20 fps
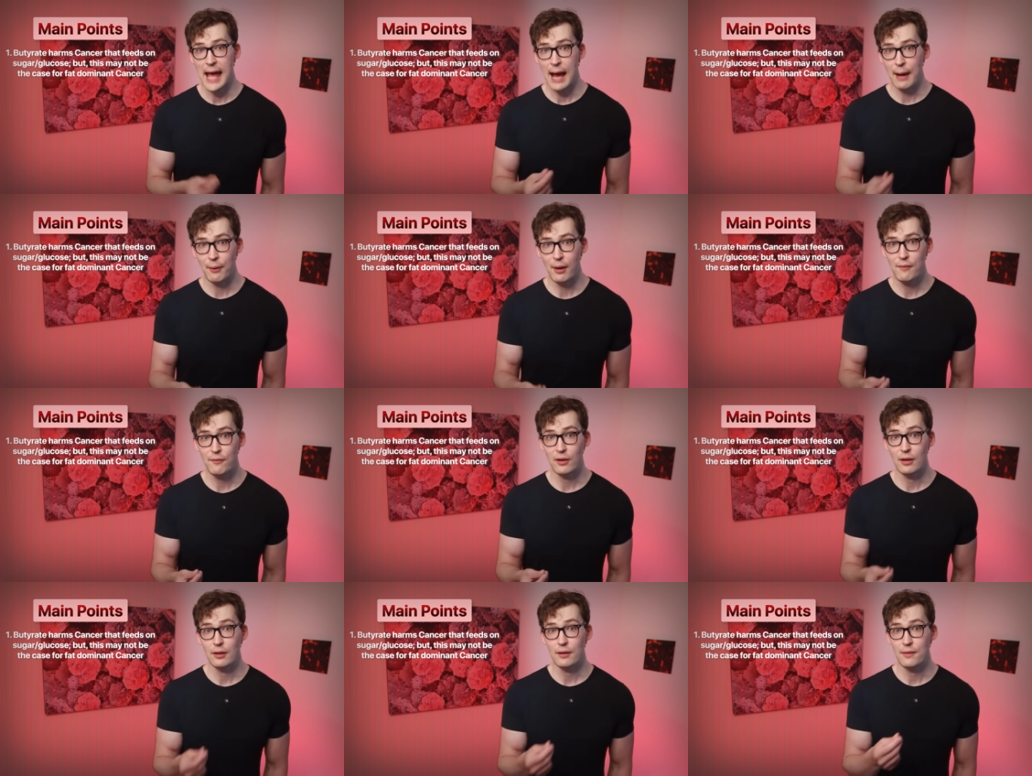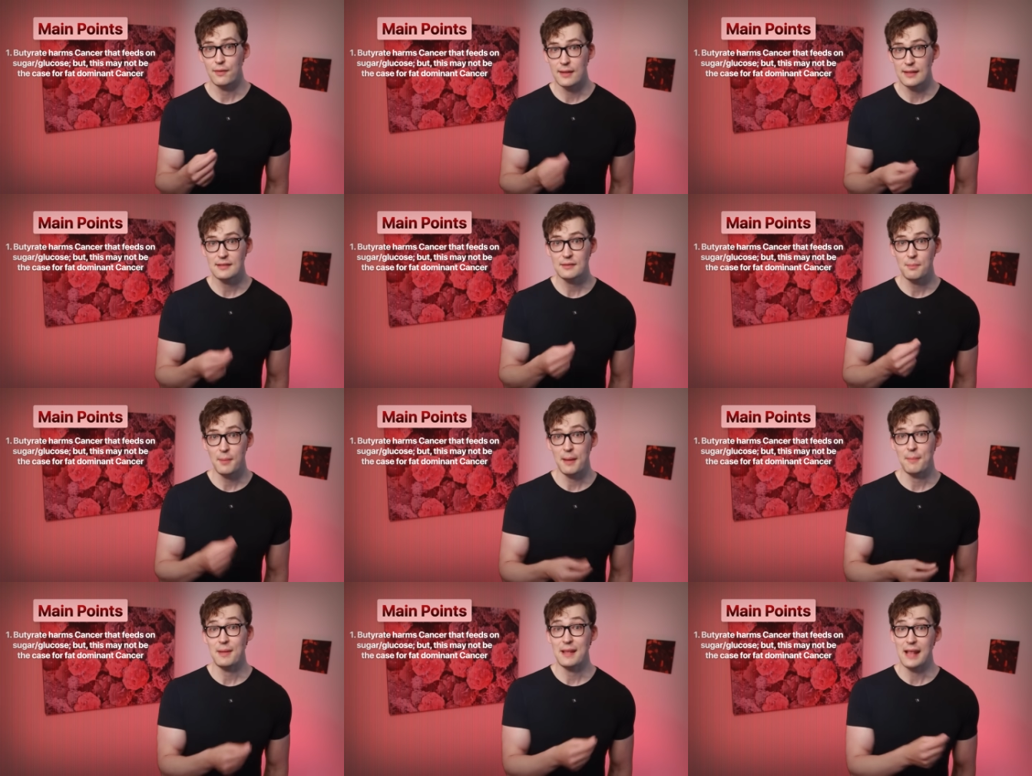However, this
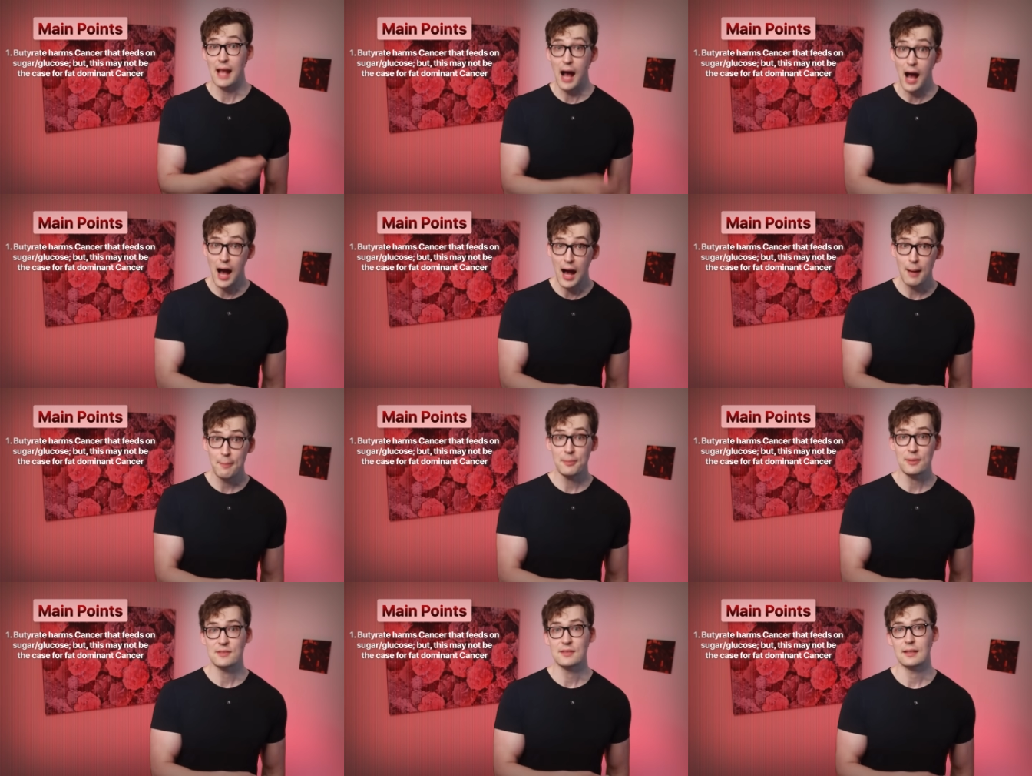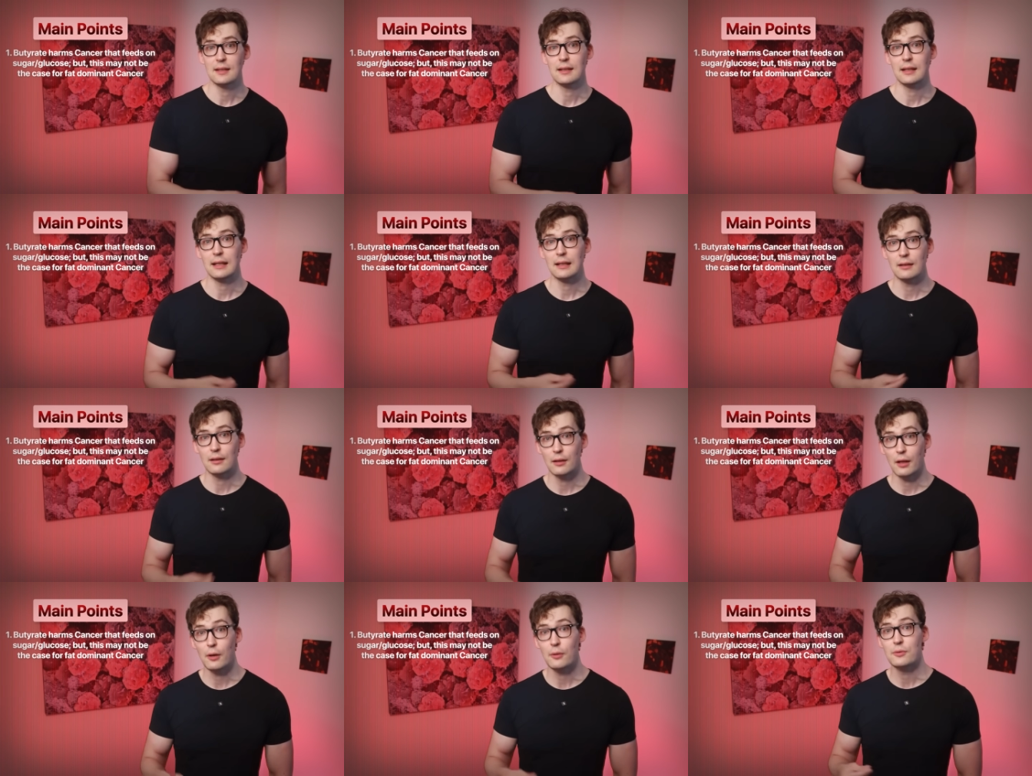may be the opposite
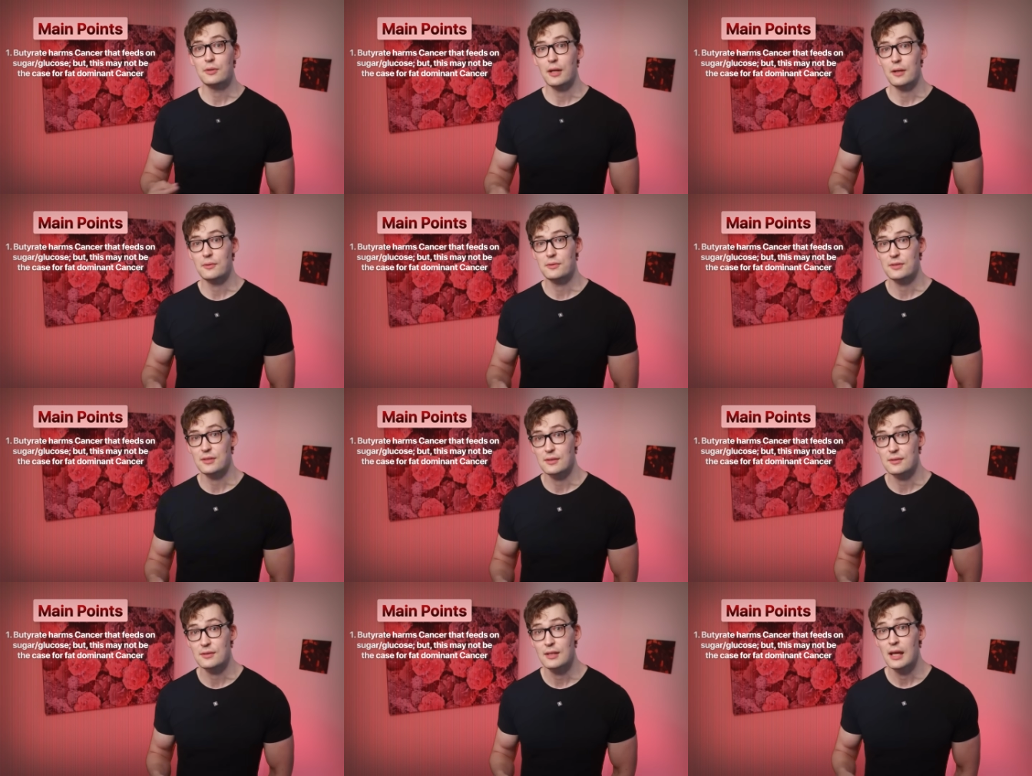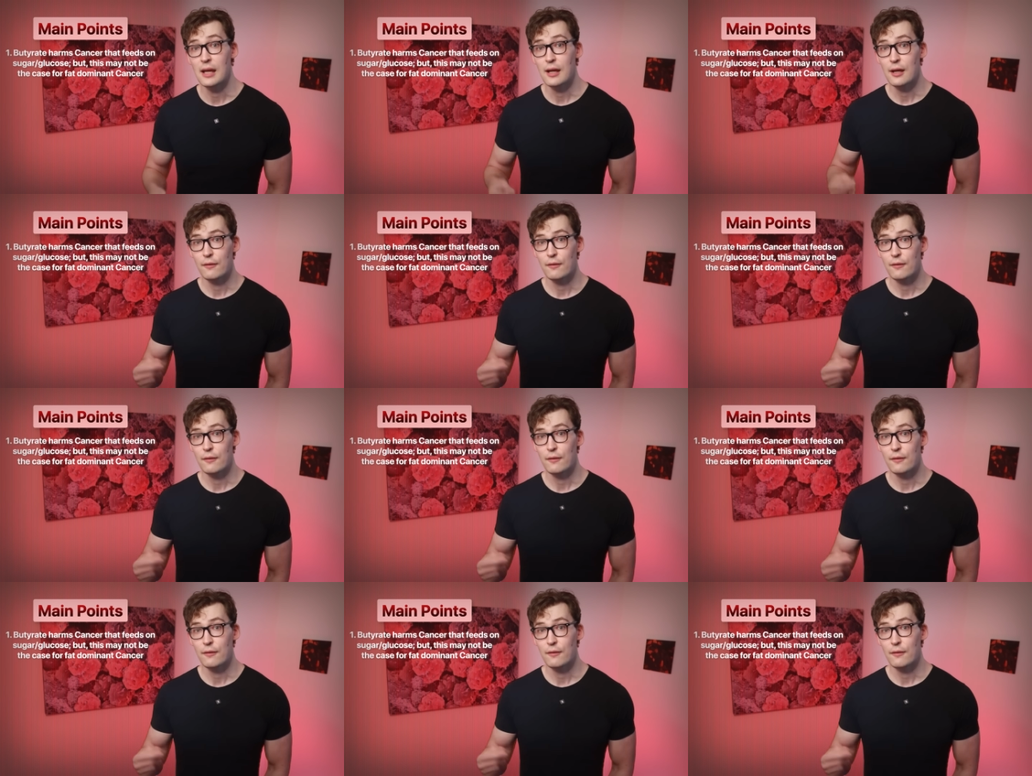in low doses